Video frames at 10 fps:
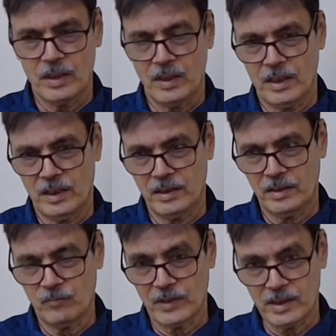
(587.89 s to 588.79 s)
and
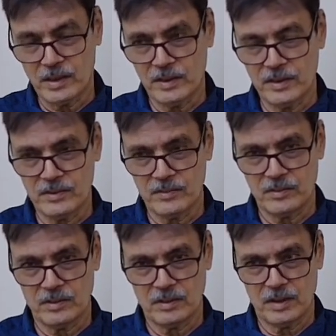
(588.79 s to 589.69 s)
whether it is
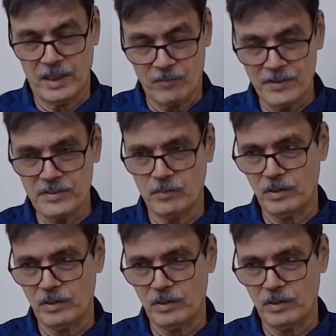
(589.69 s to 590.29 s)
advisable